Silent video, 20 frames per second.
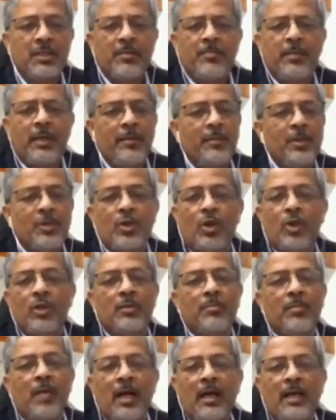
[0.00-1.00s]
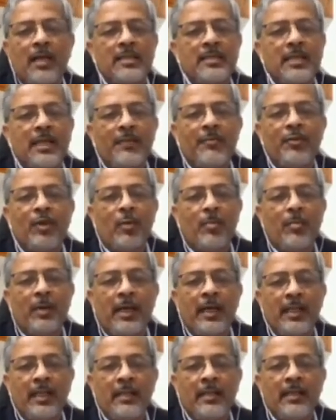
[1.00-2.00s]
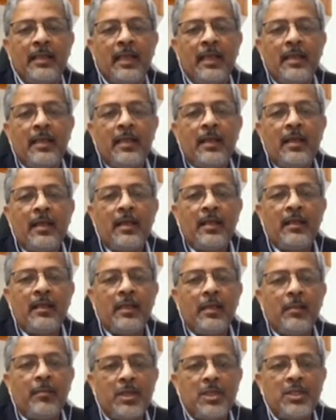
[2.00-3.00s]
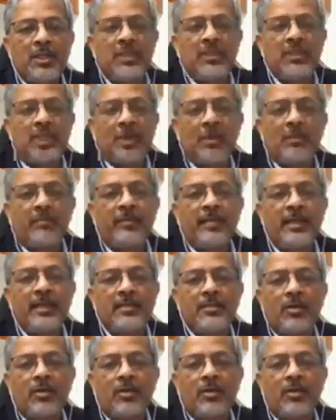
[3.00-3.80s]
Pretty much all the markets that we operate in the emerging geographies,